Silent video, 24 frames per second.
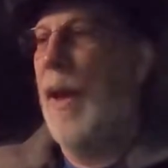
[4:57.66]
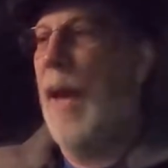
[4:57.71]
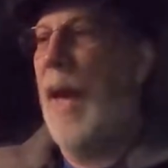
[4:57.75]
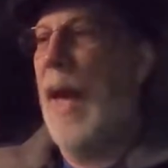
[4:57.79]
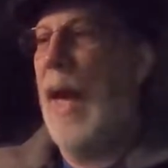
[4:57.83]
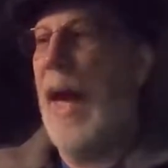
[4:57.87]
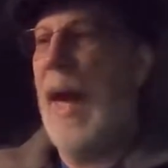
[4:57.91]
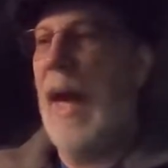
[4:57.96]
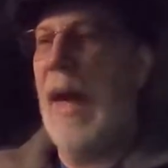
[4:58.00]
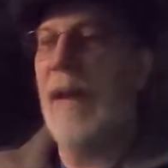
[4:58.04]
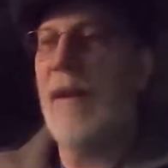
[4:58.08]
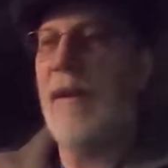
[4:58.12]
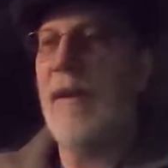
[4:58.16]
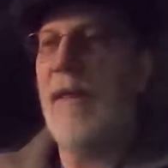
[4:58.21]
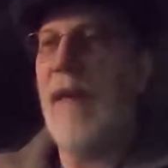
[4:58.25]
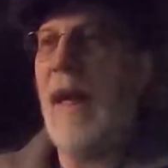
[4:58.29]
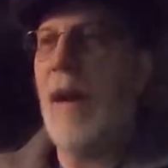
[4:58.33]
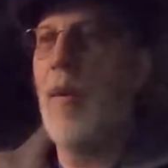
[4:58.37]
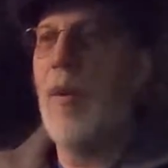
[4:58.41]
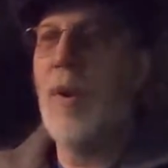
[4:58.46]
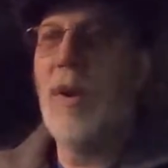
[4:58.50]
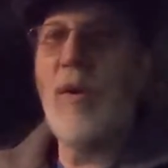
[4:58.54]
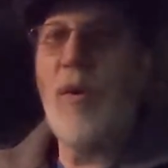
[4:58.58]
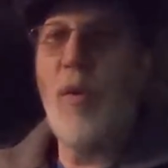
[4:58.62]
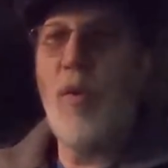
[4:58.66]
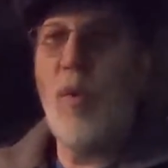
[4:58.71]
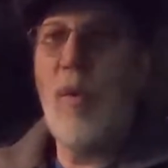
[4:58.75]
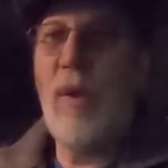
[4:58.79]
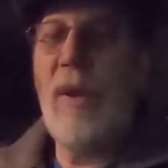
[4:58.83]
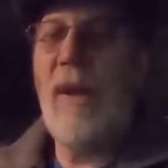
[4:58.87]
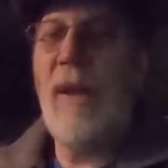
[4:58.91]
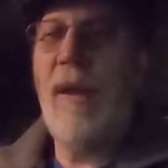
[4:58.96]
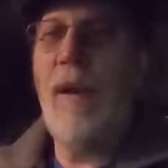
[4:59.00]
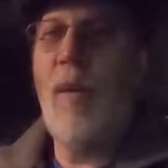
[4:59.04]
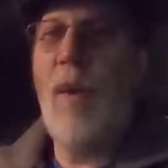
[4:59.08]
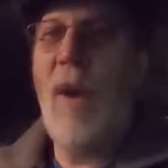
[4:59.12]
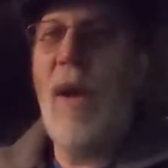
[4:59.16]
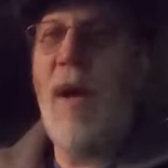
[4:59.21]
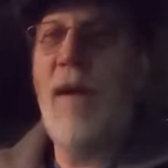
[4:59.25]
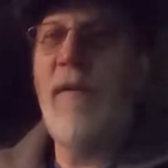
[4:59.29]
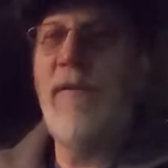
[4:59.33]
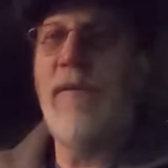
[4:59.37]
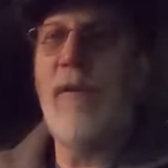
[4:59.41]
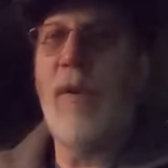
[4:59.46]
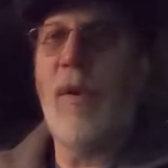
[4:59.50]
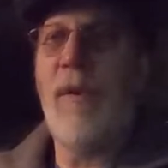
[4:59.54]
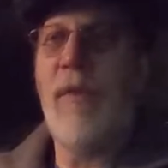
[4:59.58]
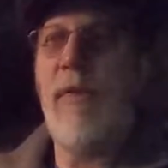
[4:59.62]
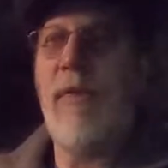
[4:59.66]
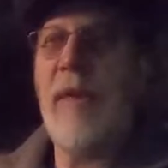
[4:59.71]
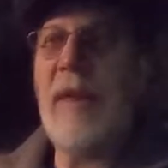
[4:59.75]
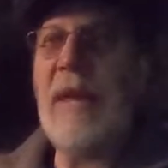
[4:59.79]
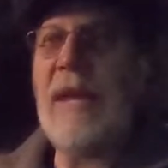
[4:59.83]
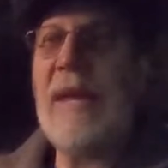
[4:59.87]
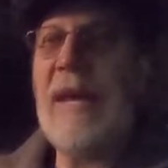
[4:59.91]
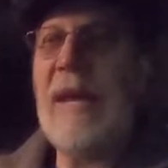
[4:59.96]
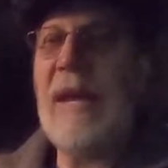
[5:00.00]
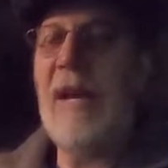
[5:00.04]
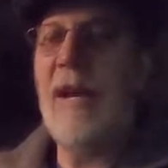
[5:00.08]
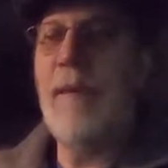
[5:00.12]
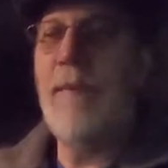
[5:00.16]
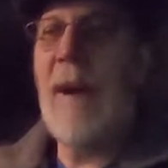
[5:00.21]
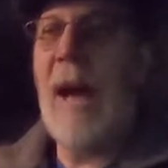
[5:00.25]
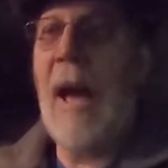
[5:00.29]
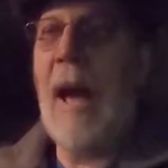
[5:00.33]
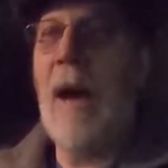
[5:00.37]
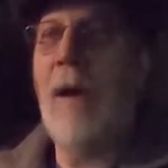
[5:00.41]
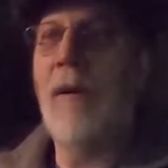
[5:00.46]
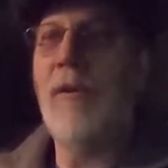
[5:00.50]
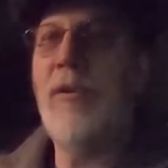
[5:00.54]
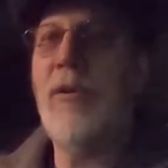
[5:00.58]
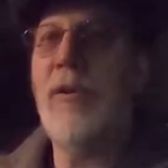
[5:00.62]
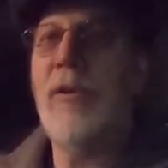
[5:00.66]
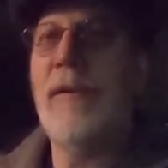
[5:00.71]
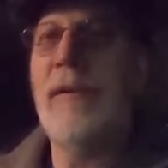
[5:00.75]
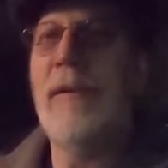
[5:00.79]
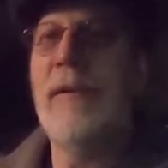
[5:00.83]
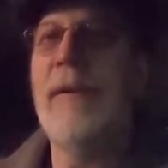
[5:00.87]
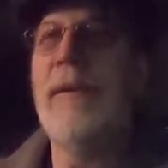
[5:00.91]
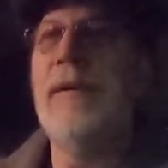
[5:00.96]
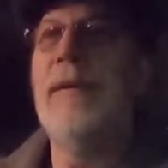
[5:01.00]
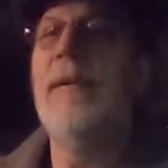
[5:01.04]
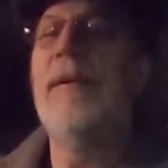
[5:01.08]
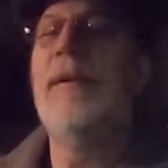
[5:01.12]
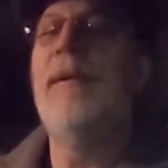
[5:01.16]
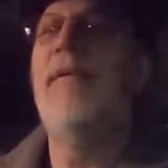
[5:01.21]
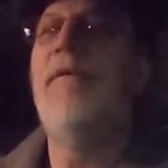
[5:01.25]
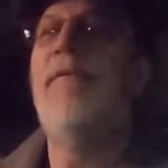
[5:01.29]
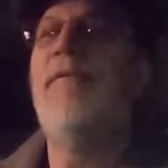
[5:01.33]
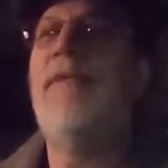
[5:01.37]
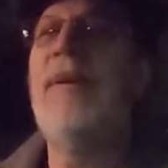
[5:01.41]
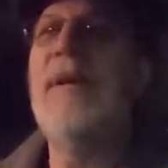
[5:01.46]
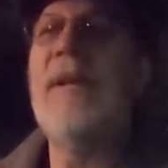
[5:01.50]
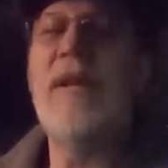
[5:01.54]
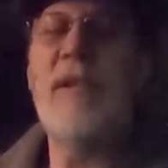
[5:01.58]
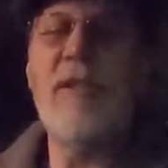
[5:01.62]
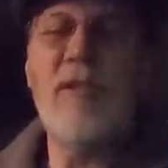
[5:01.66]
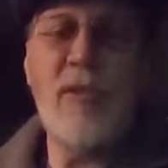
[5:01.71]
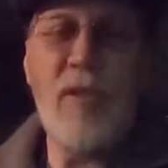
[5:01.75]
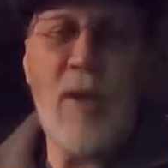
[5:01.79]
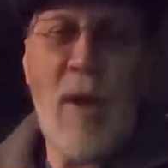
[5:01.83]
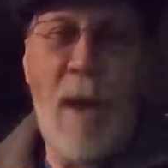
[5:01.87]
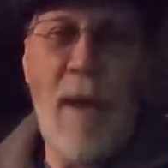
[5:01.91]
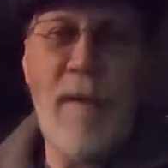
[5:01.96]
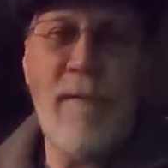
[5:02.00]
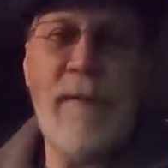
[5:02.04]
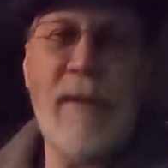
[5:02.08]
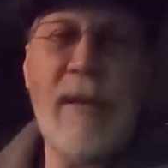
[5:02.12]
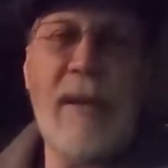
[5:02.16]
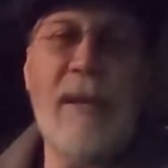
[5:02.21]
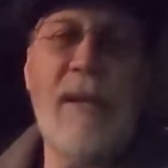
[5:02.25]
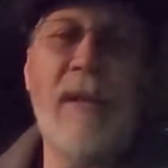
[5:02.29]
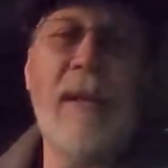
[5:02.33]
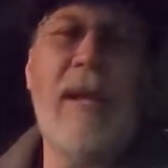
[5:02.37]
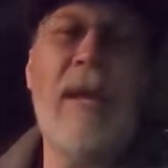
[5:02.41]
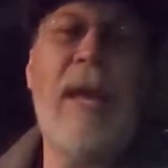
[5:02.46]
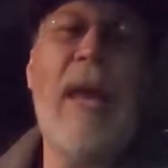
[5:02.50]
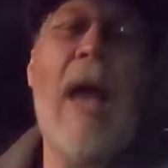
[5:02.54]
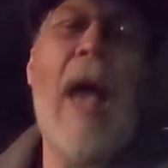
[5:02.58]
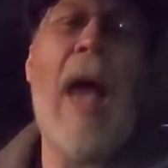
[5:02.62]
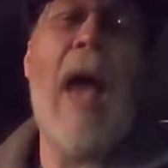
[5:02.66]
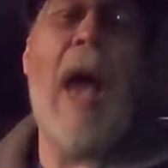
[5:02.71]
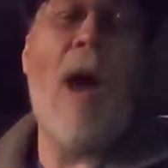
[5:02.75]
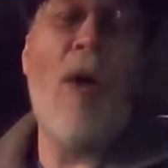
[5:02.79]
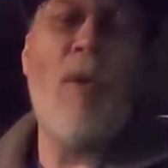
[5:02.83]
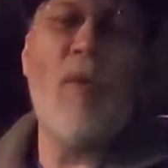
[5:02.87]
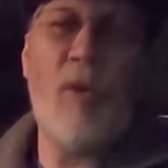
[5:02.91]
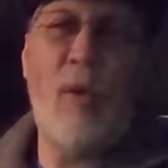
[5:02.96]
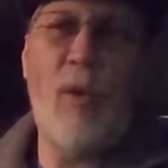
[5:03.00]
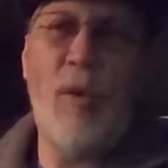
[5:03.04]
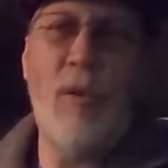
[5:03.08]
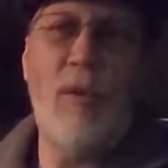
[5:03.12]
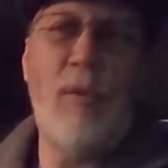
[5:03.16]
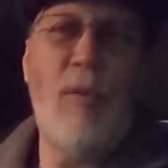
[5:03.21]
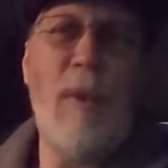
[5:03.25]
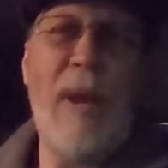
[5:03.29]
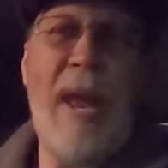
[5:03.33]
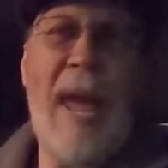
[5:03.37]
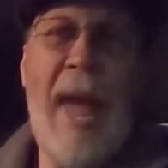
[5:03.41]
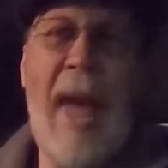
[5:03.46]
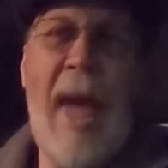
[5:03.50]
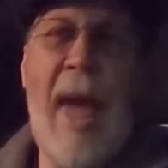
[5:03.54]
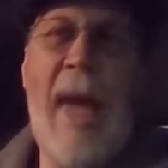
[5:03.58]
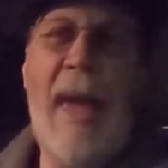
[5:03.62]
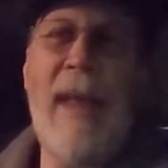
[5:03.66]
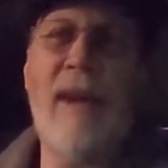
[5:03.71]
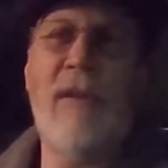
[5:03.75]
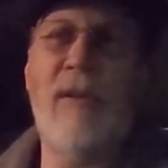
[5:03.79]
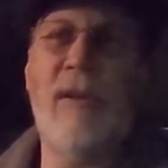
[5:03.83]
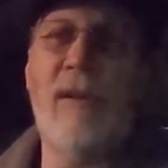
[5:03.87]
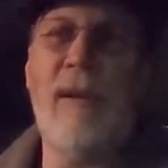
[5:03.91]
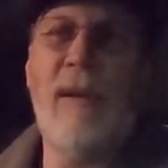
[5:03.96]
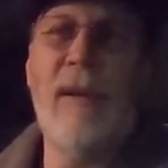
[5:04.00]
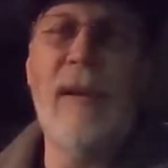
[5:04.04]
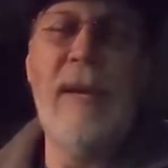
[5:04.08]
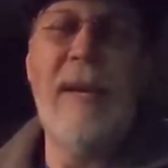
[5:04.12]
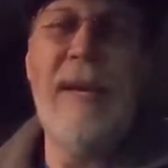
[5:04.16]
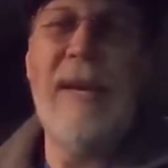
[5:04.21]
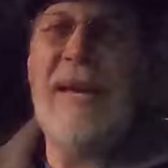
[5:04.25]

And they work really well for thinking about philosophically, how could we handle?